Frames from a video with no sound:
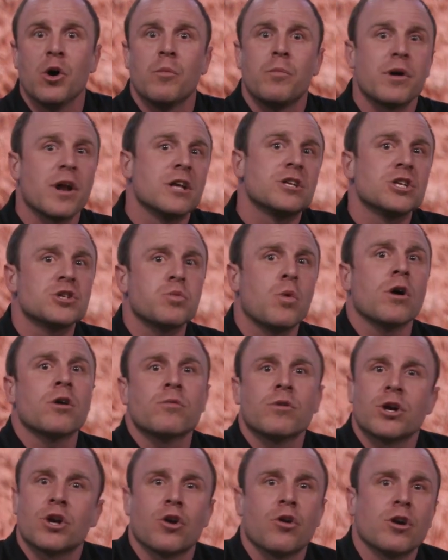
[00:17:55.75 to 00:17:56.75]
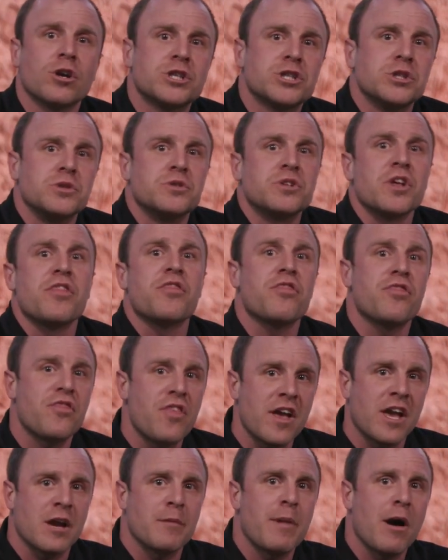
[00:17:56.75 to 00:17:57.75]
But I just want to encourage you to
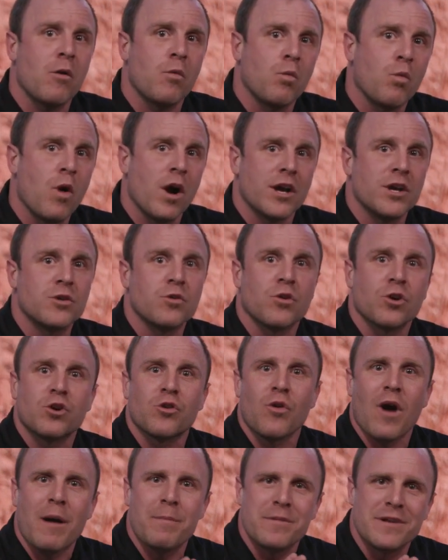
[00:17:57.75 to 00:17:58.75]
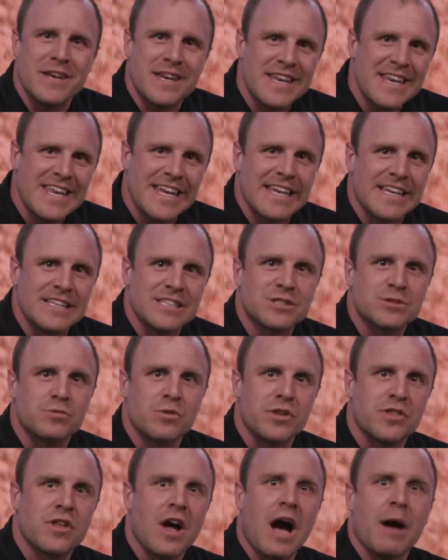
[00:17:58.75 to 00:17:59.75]
think about what your crop needs
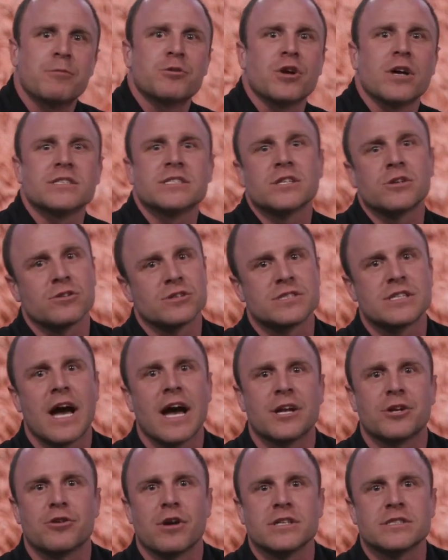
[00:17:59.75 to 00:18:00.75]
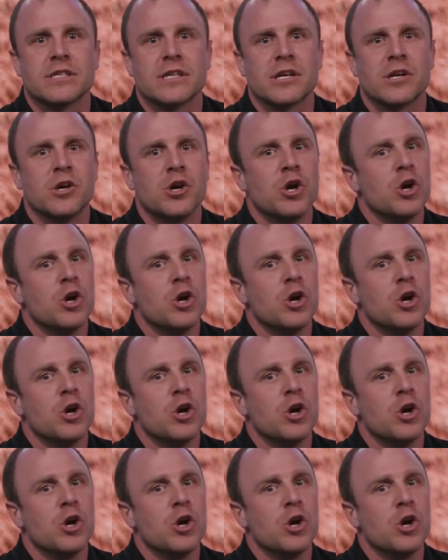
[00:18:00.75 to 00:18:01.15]
with top dressing or side dressing.